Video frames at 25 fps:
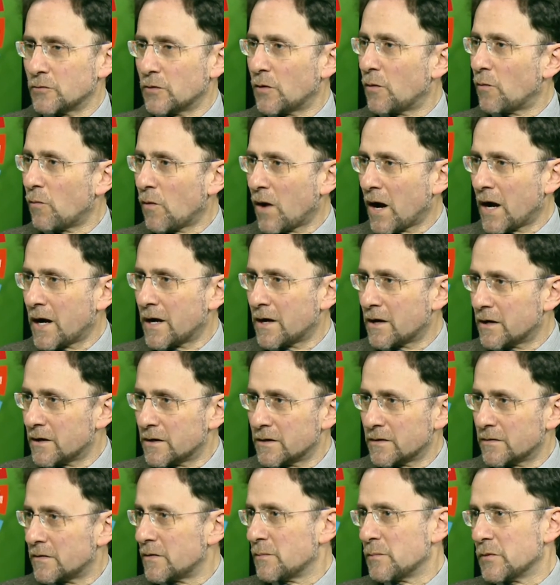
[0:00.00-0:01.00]
you know, why
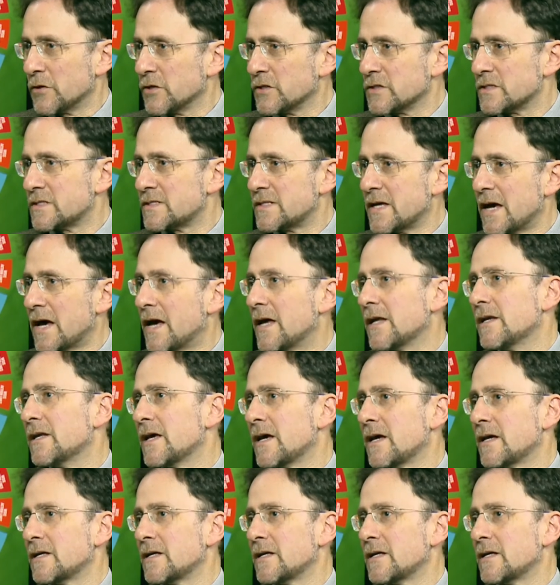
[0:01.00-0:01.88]
are the birds dead